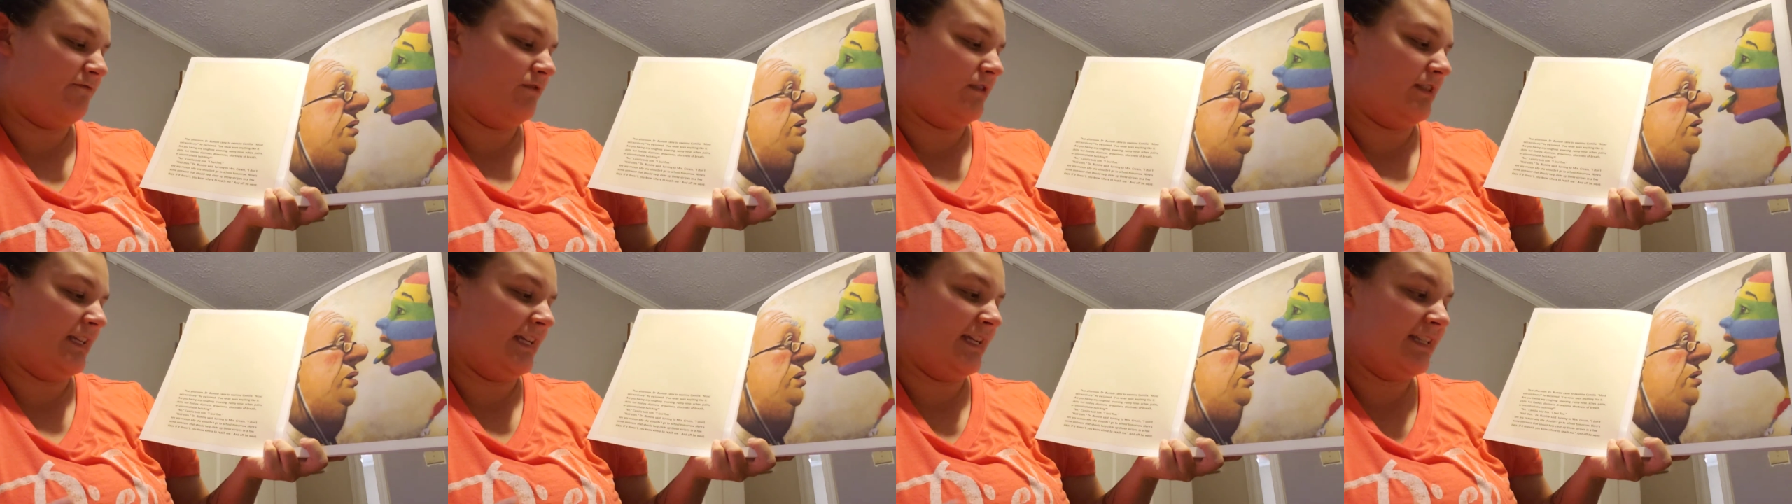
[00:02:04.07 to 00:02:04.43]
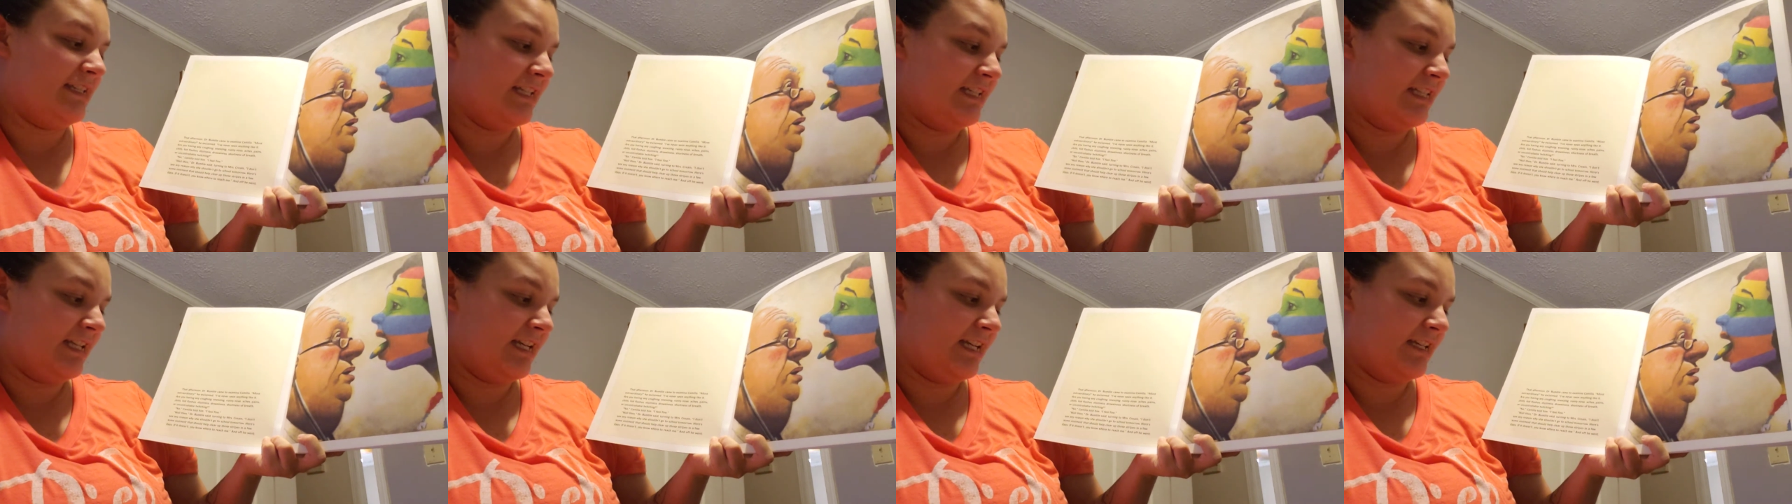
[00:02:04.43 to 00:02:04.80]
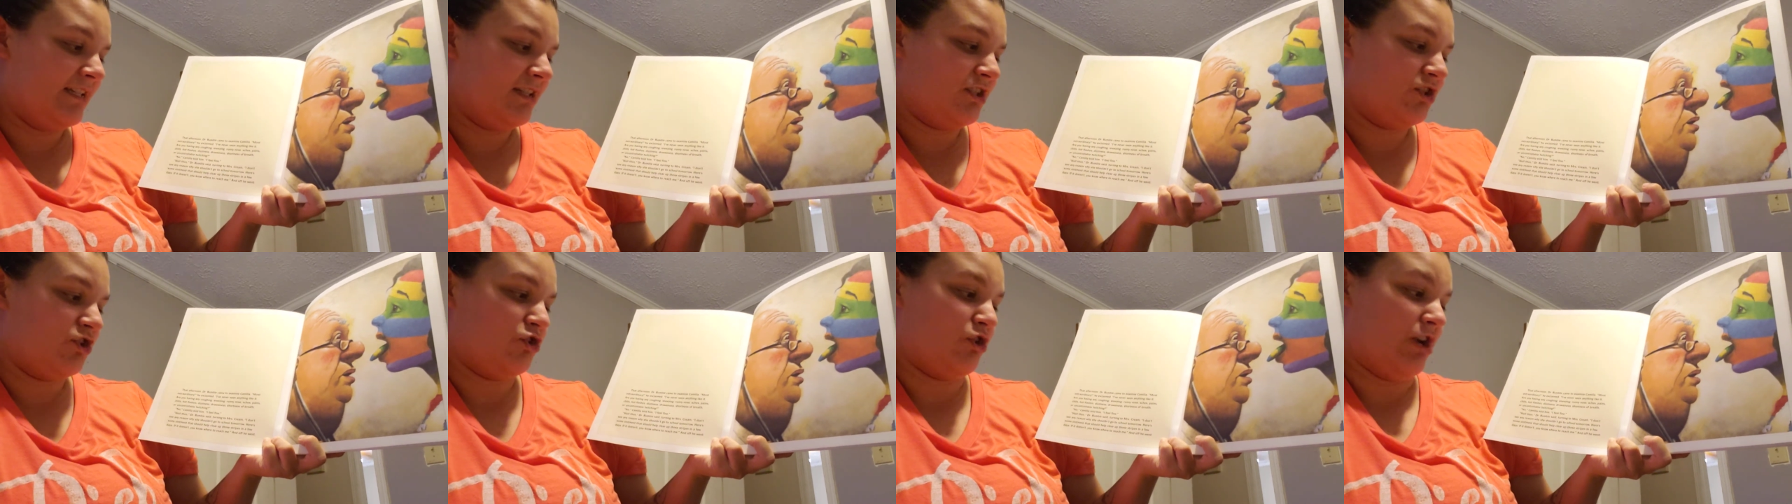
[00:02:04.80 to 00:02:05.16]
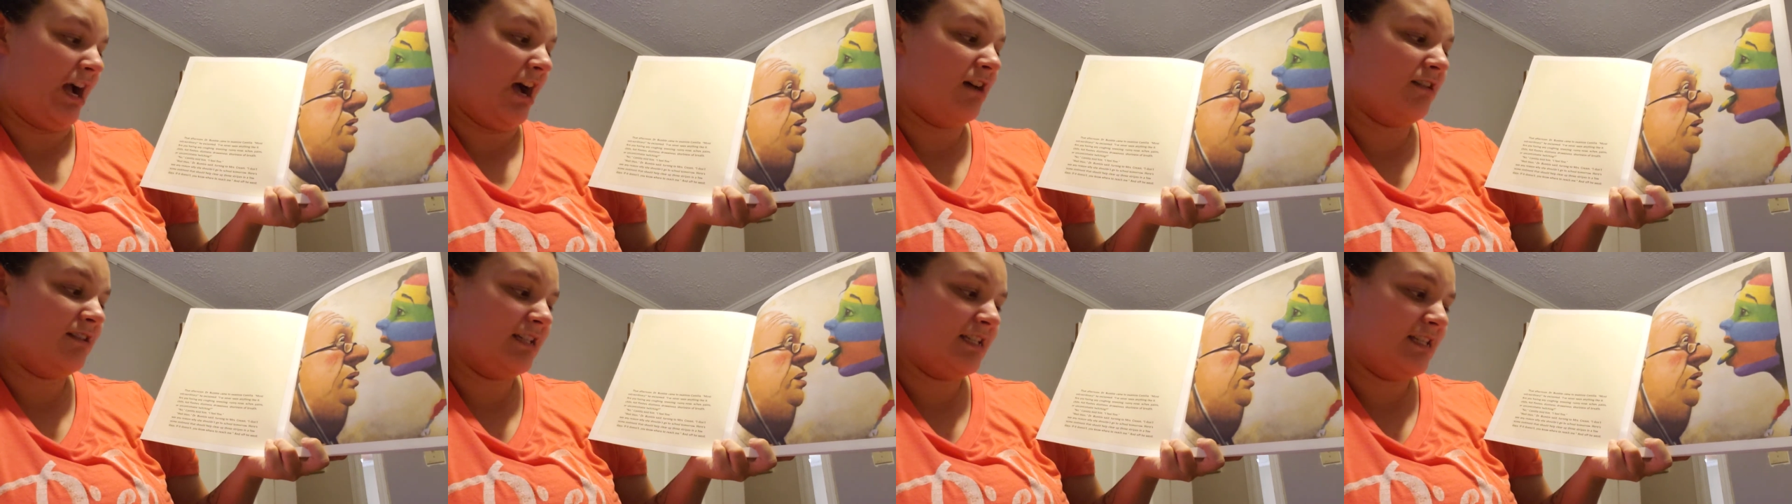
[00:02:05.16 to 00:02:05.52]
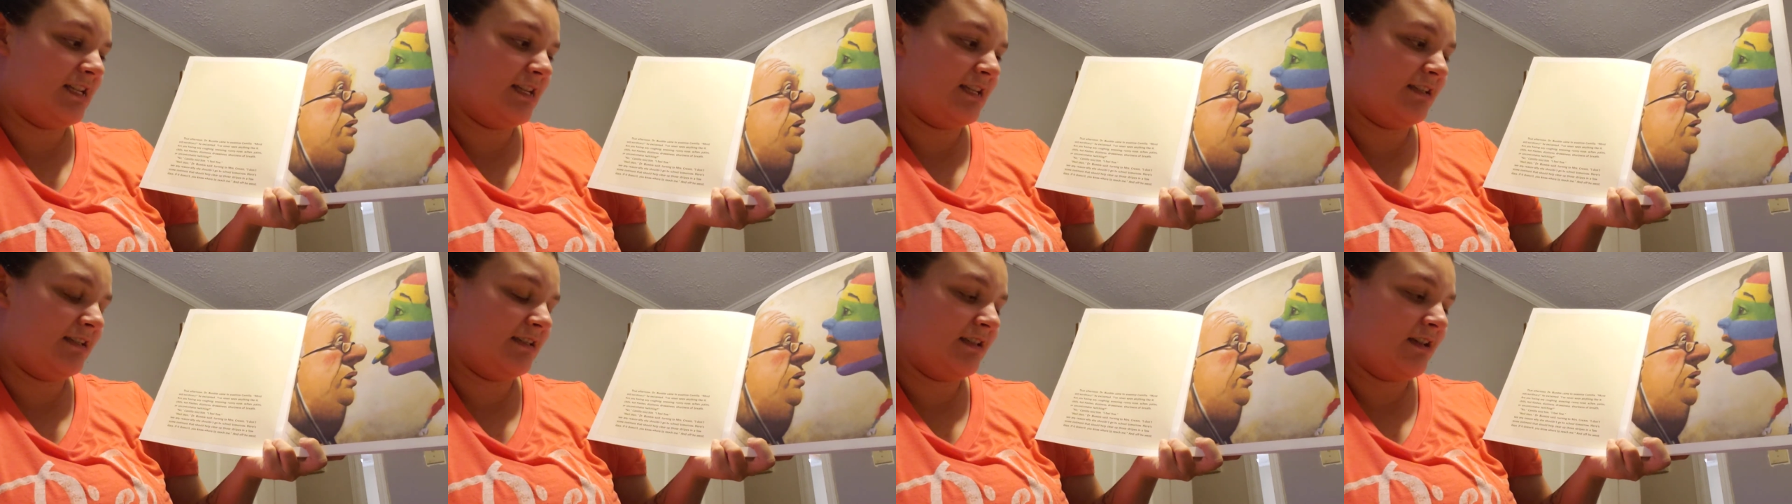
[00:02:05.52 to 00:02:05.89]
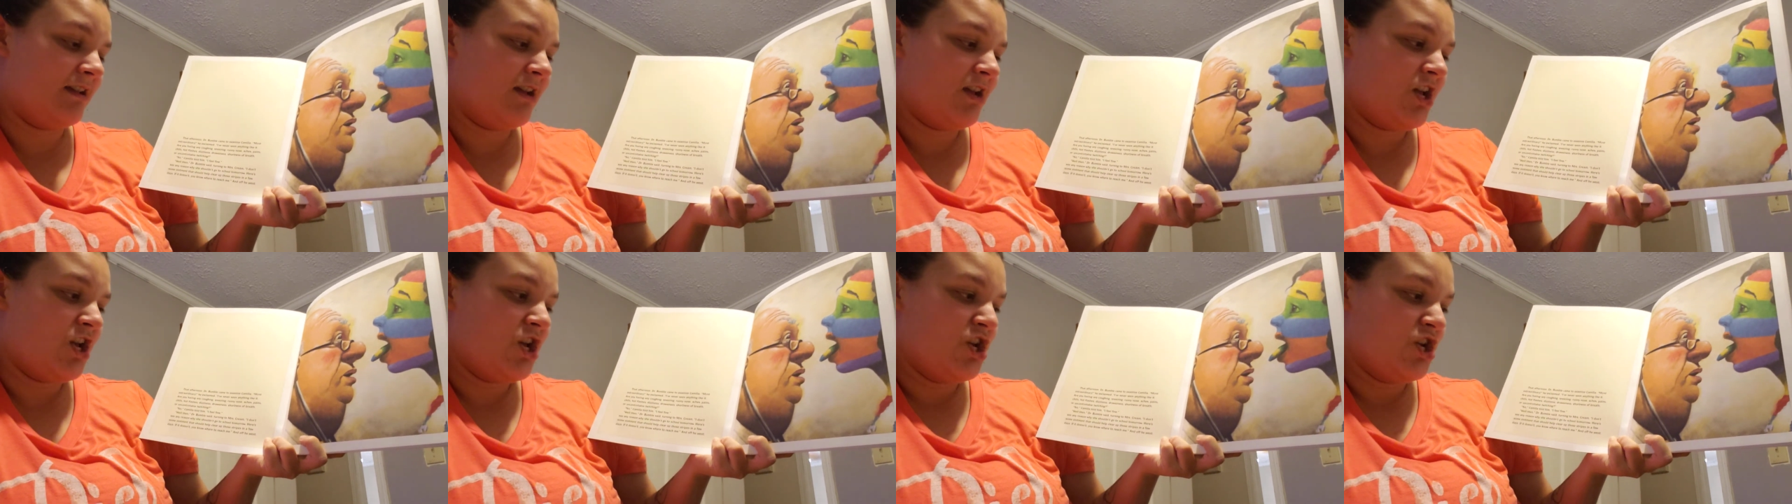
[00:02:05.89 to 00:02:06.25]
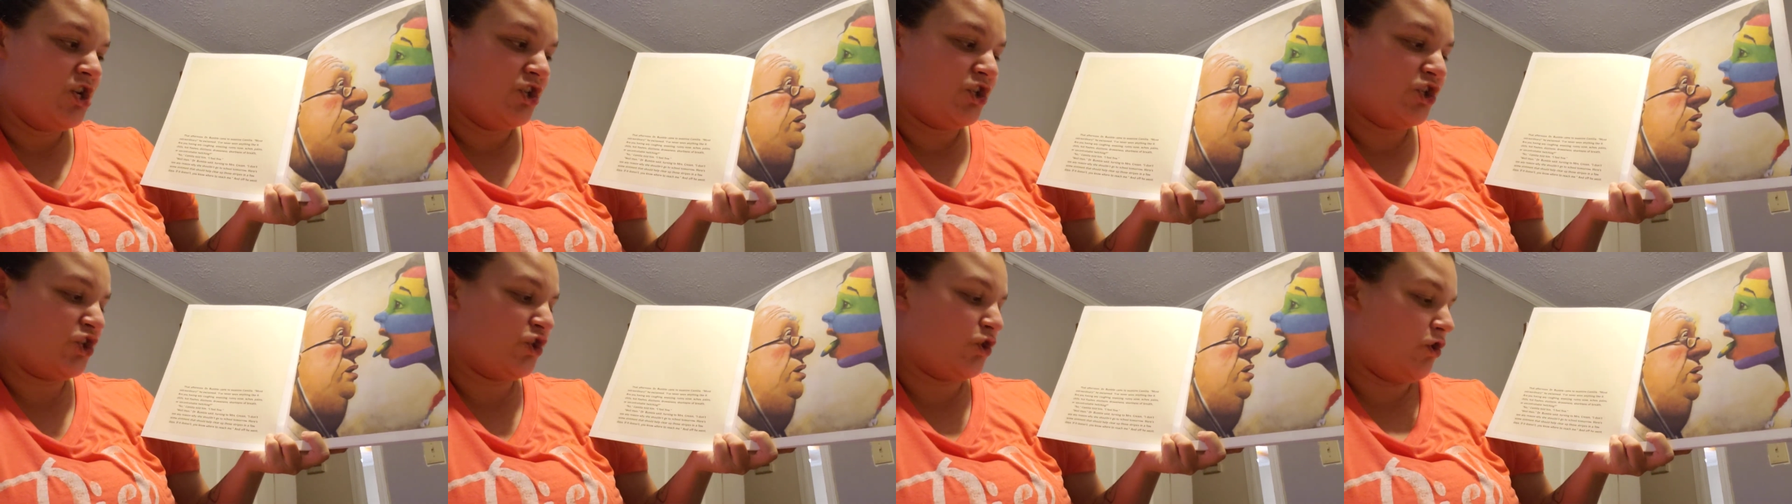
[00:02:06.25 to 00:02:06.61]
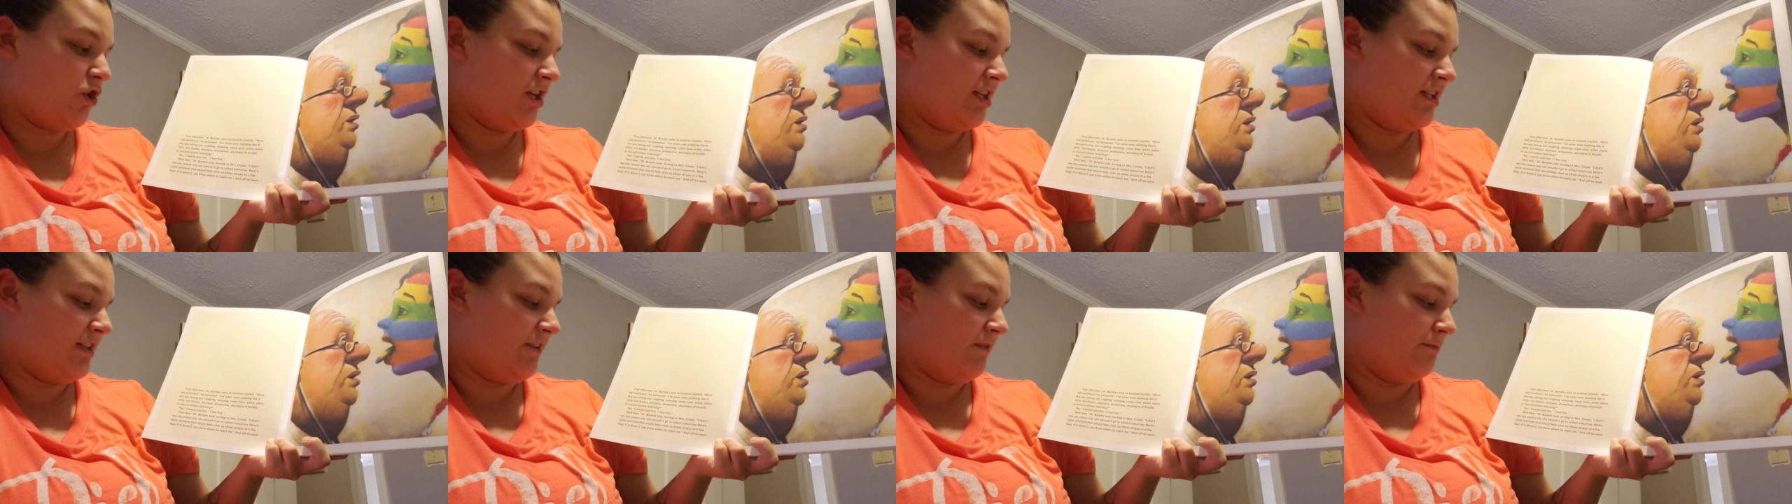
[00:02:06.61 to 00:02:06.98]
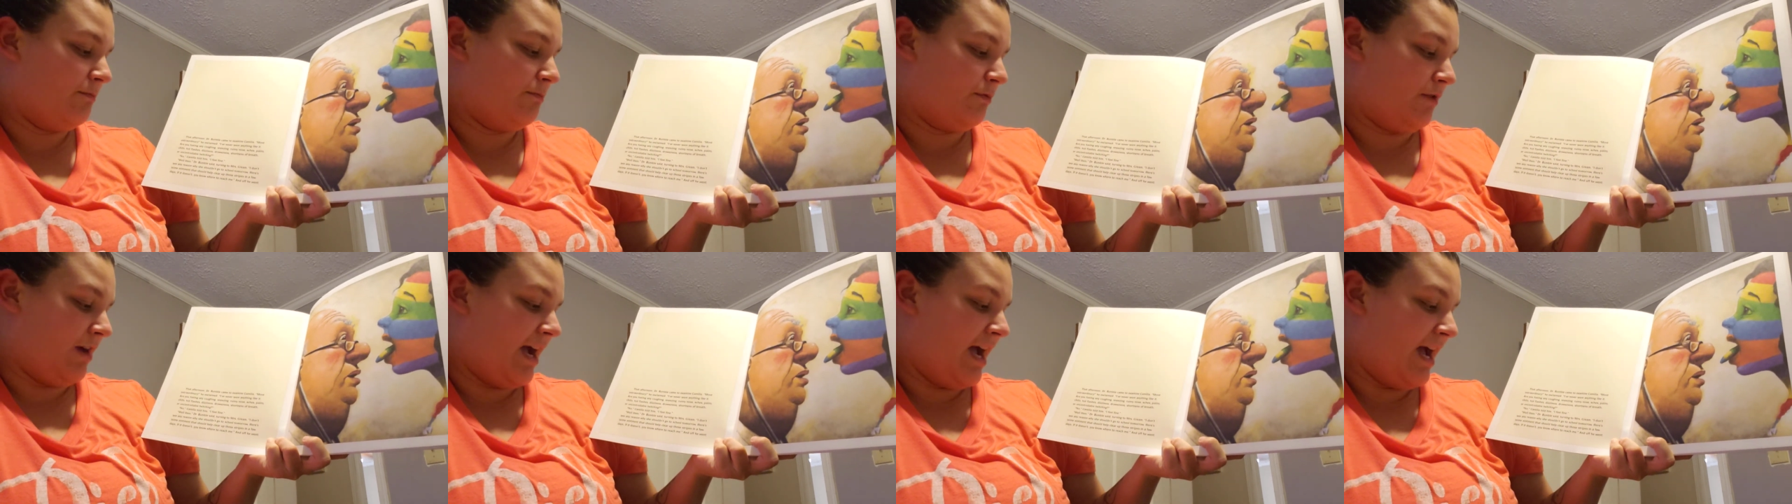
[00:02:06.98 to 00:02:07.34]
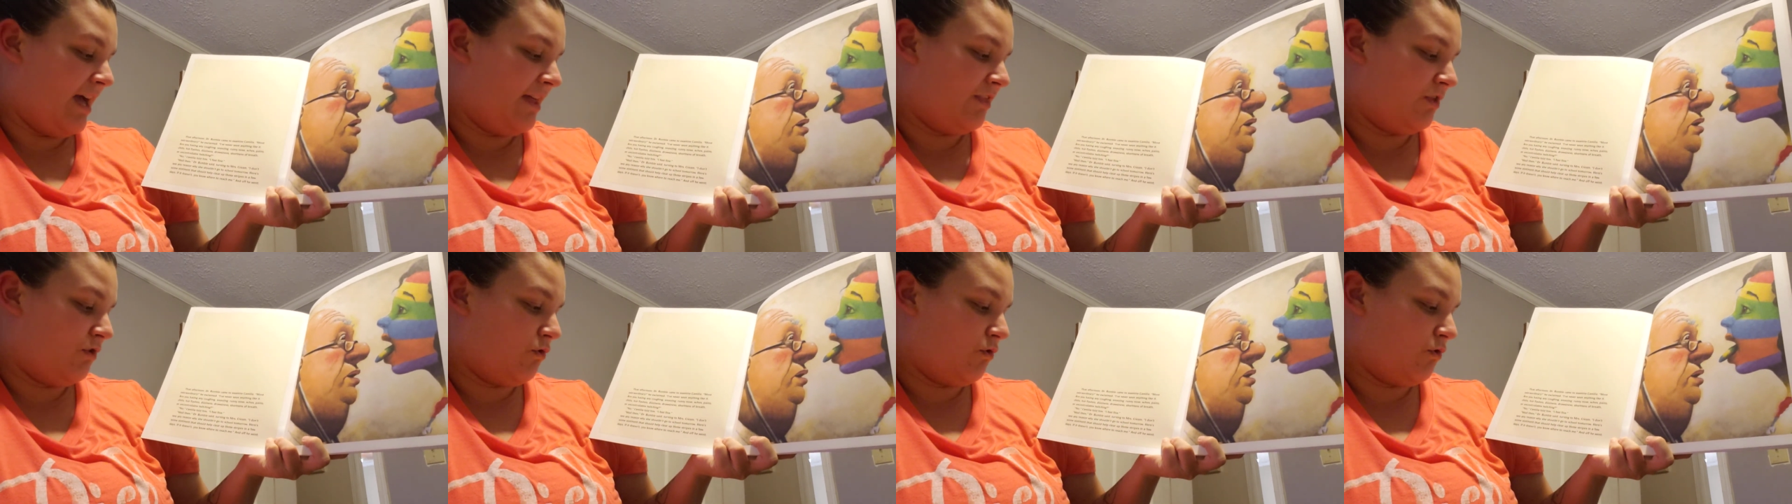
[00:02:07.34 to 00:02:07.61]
dizziness, drowsiness, shortness of breath,